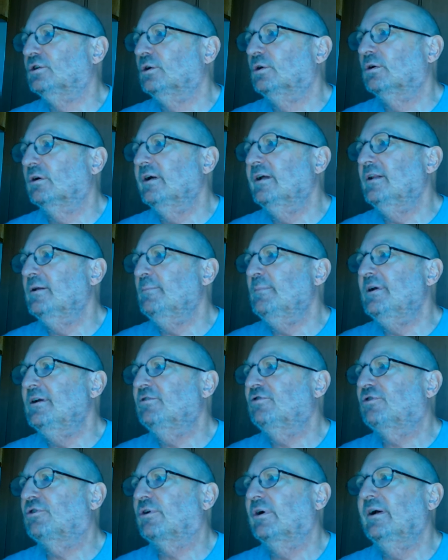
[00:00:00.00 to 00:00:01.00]
glory, the
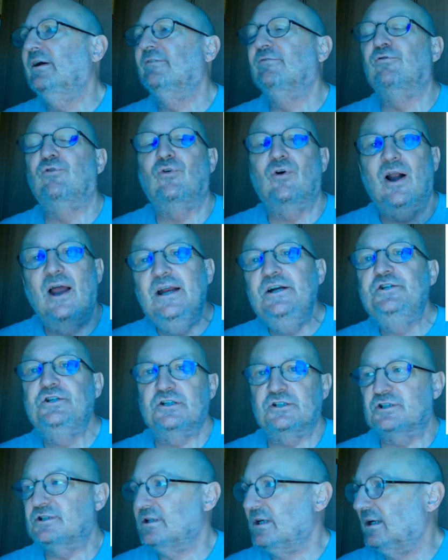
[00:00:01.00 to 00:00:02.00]
ministry of
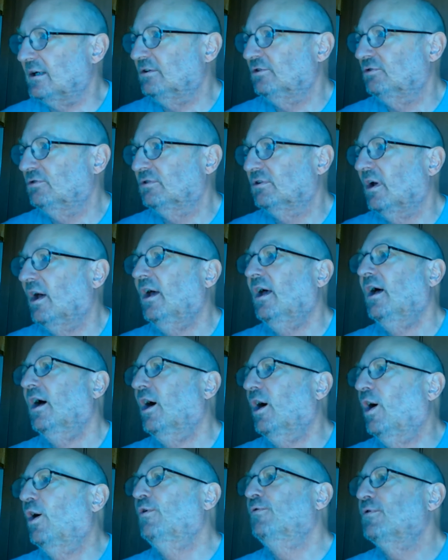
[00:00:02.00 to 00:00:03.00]
righteousness
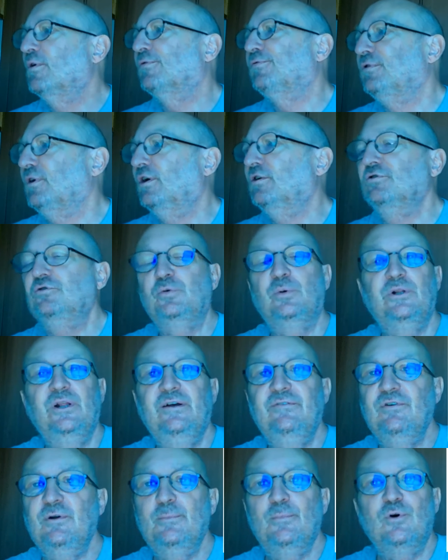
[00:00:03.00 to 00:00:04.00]
overflows with
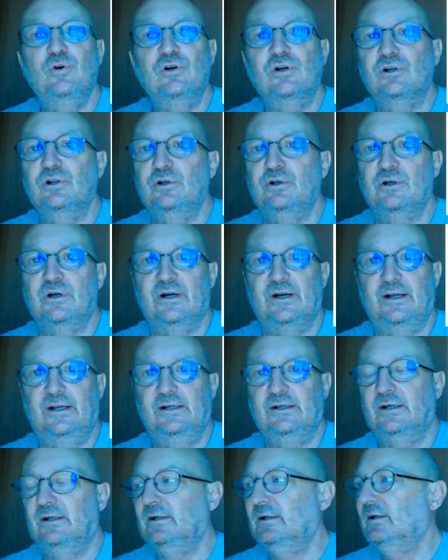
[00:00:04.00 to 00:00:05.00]
even more
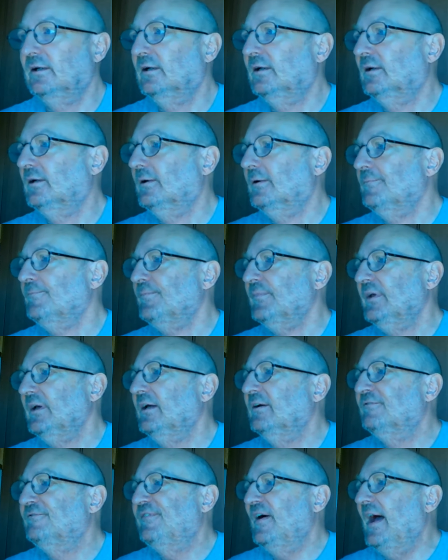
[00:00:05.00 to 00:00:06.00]
glory.
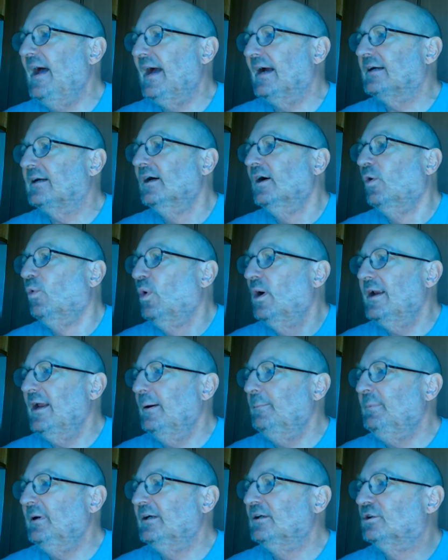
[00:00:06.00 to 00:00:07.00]
In fact, what
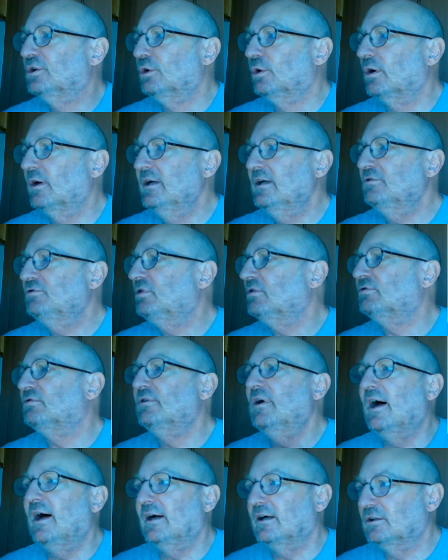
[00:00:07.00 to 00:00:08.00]
had been glorious is
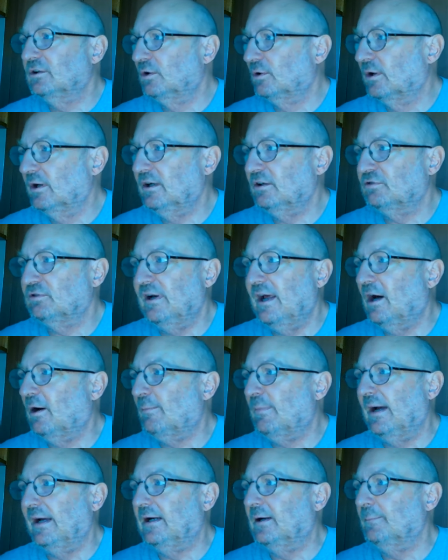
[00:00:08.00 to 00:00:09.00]
not glorious now
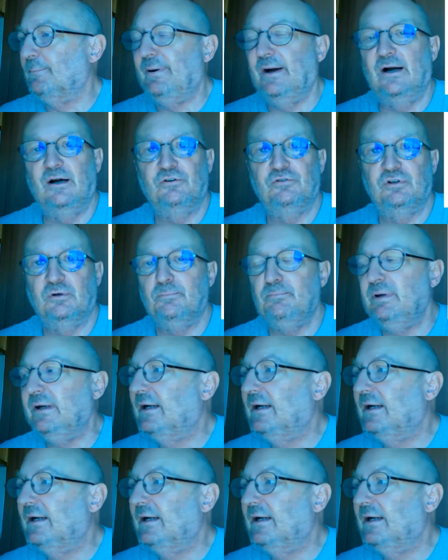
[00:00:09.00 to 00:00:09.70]
by comparison